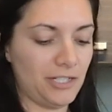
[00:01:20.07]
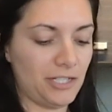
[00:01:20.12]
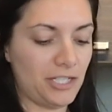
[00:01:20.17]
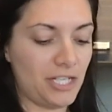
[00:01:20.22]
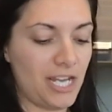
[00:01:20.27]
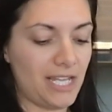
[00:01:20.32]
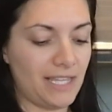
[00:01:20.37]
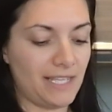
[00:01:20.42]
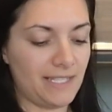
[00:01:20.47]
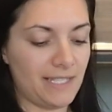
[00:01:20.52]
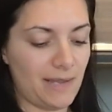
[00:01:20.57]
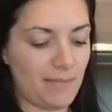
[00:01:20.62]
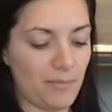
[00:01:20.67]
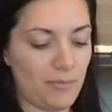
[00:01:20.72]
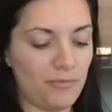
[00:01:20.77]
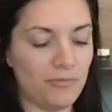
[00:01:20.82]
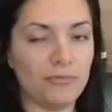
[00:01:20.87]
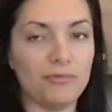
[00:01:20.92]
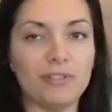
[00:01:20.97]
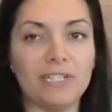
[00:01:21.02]
gonna shake this up
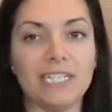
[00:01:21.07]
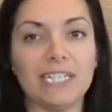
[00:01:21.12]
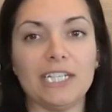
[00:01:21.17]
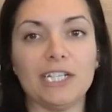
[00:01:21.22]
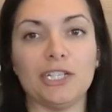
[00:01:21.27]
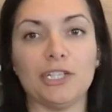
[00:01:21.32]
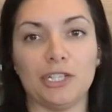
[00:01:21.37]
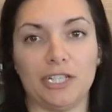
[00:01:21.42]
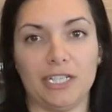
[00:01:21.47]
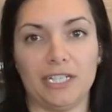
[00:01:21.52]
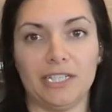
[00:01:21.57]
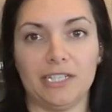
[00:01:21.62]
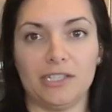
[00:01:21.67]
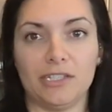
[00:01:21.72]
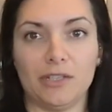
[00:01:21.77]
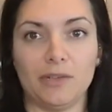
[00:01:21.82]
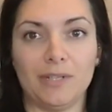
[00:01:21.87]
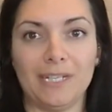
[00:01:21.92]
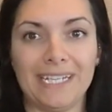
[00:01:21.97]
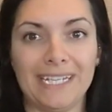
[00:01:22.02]
really good.
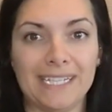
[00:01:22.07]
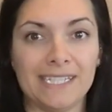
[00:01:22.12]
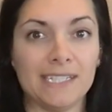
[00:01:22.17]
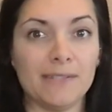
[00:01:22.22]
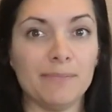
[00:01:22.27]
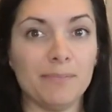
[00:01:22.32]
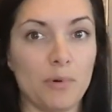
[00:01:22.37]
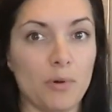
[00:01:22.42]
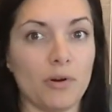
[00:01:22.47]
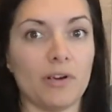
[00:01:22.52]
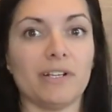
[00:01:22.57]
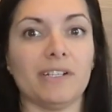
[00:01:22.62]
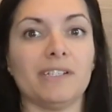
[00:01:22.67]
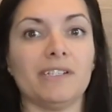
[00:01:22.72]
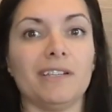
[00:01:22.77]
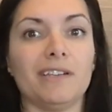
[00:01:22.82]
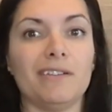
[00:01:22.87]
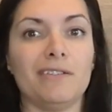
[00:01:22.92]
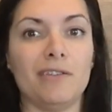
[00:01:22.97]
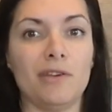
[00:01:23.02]
So it is
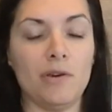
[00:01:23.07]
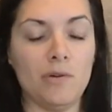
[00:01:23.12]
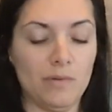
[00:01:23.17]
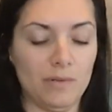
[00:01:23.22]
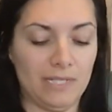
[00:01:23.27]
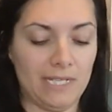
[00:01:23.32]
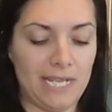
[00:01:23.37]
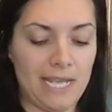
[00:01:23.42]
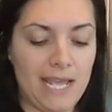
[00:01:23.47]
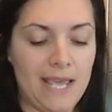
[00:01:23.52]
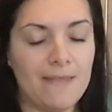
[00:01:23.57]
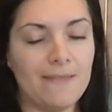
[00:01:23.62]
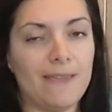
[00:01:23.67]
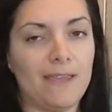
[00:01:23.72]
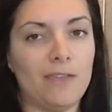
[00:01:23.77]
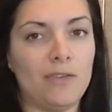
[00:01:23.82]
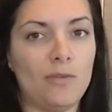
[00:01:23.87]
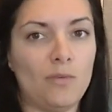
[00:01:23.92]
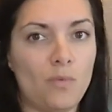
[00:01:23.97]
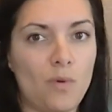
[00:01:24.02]
important to note
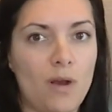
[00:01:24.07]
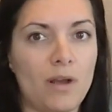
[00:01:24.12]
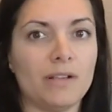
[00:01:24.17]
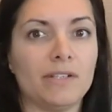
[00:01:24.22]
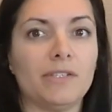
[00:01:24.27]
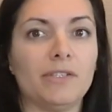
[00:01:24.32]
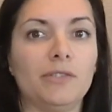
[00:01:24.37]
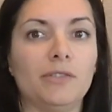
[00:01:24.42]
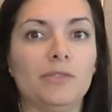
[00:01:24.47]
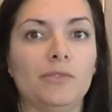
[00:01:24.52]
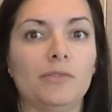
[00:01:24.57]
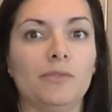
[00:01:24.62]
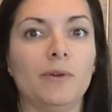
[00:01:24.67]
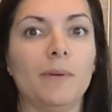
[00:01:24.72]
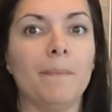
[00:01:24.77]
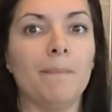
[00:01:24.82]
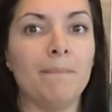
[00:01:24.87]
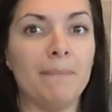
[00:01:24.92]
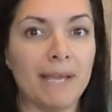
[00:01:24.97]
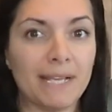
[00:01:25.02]
that you want
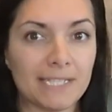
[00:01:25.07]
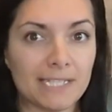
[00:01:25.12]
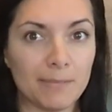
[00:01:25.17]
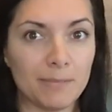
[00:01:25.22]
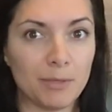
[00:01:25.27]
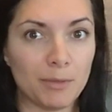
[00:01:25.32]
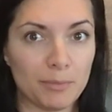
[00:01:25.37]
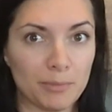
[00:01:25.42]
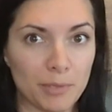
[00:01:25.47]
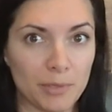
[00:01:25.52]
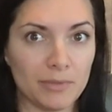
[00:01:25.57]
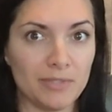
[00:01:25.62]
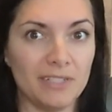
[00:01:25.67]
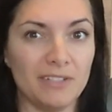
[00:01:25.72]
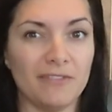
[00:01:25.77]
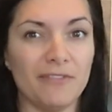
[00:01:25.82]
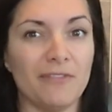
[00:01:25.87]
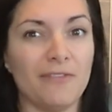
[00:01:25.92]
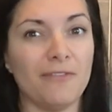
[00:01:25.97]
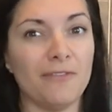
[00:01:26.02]
to mix up your
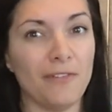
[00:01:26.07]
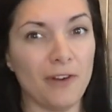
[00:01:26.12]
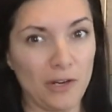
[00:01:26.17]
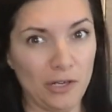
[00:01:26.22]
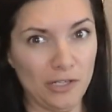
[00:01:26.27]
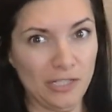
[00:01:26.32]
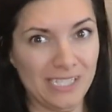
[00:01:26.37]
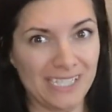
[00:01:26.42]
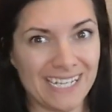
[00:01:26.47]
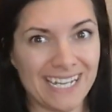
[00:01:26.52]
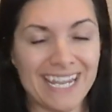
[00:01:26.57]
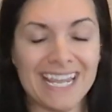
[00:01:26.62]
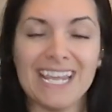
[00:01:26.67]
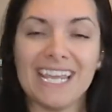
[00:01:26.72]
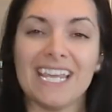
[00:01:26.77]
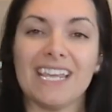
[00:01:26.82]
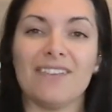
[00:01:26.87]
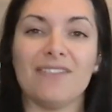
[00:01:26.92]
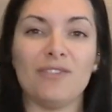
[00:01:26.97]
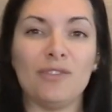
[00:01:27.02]
protein first.
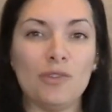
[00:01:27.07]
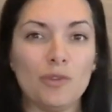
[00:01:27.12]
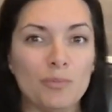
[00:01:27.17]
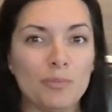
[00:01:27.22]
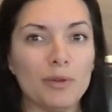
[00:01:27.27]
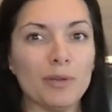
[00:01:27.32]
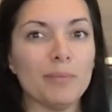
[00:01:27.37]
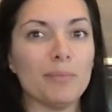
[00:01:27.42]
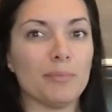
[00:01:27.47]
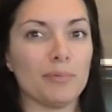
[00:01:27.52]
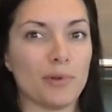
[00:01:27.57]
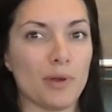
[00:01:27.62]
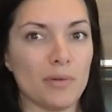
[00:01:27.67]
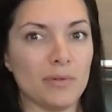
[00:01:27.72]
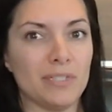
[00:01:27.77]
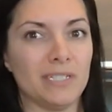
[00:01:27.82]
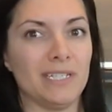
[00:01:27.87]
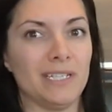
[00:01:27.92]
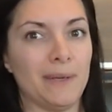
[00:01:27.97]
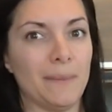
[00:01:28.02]
If you put
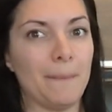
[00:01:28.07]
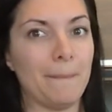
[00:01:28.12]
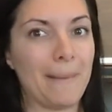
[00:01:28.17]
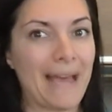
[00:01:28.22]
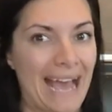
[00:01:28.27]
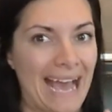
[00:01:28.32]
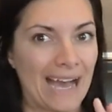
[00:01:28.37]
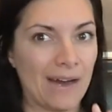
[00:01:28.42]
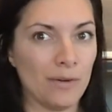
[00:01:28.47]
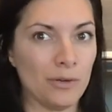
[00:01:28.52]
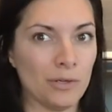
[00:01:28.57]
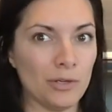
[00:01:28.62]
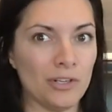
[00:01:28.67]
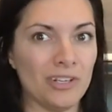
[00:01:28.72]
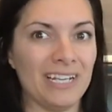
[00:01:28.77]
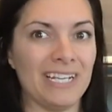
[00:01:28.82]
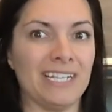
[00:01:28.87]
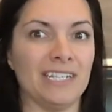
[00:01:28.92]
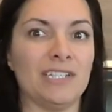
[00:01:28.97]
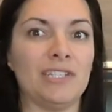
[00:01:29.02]
protein
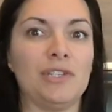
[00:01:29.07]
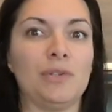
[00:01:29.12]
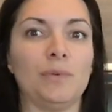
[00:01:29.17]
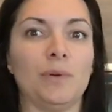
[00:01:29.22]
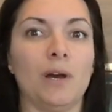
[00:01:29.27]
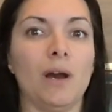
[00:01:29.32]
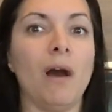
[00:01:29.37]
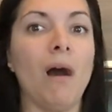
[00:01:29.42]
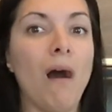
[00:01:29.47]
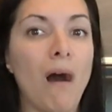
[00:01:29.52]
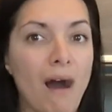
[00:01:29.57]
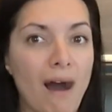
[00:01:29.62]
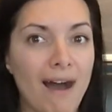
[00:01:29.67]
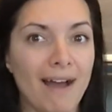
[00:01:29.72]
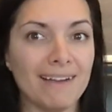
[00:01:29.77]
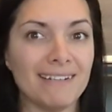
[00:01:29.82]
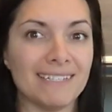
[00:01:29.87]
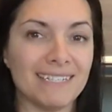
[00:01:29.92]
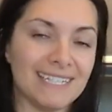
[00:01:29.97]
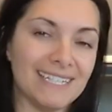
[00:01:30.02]
powder into a
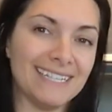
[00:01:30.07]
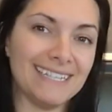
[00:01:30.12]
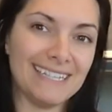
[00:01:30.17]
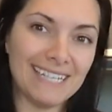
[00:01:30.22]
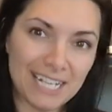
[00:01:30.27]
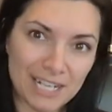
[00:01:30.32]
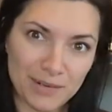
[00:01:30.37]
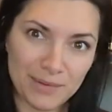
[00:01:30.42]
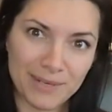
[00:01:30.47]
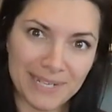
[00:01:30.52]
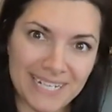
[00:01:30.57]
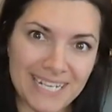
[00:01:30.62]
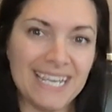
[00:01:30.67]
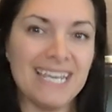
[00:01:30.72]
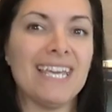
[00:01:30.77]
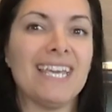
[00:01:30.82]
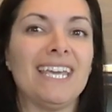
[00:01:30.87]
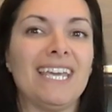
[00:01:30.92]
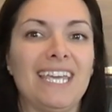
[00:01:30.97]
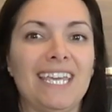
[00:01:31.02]
hot liquid,
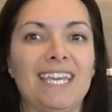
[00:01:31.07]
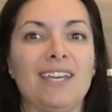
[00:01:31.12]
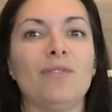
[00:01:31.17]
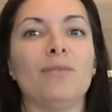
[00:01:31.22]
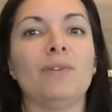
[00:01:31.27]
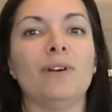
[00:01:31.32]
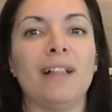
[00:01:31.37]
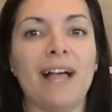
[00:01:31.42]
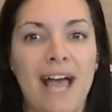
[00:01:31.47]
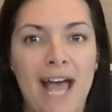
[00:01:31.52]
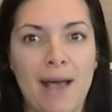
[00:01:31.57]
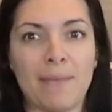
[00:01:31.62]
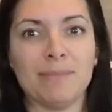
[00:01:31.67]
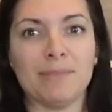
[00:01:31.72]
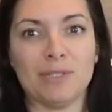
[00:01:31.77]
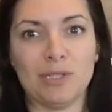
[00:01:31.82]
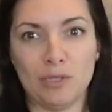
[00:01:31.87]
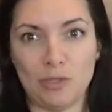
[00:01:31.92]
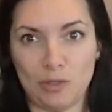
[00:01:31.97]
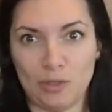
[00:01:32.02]
it will
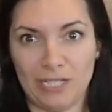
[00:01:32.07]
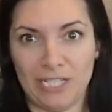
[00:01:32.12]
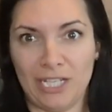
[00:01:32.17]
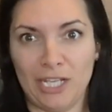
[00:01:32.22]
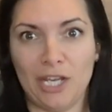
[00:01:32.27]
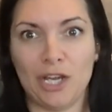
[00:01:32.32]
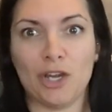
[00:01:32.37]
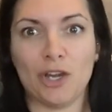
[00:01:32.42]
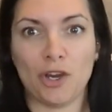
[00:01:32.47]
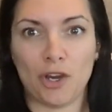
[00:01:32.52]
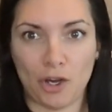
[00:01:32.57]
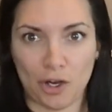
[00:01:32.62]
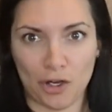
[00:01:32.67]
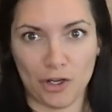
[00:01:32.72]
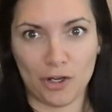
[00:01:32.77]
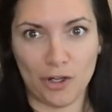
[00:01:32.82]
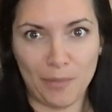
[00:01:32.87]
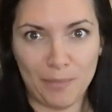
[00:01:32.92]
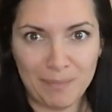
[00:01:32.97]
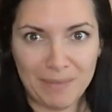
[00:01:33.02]
absolutely
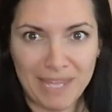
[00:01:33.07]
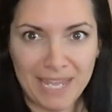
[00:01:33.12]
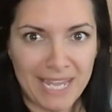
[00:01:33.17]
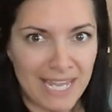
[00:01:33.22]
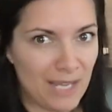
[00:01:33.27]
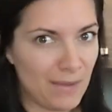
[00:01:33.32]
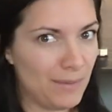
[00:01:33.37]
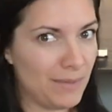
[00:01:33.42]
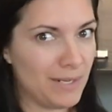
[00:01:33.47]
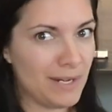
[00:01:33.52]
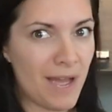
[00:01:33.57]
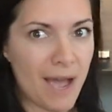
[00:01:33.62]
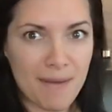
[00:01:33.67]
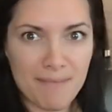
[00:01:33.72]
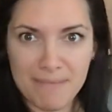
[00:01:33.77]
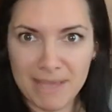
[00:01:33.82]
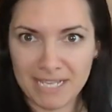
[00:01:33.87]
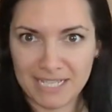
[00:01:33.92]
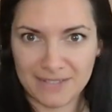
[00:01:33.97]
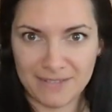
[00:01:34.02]
curdle. It will
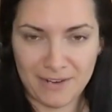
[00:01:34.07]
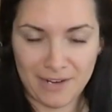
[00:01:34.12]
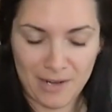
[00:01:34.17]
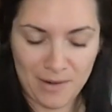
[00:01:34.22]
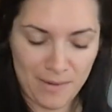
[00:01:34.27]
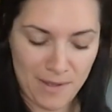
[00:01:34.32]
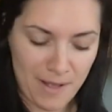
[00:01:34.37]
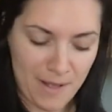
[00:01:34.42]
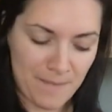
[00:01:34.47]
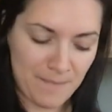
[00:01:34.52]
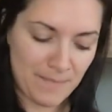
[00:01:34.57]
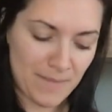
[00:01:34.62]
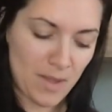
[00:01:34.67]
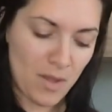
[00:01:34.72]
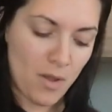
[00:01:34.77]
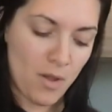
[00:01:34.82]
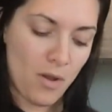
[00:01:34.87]
not mix very well.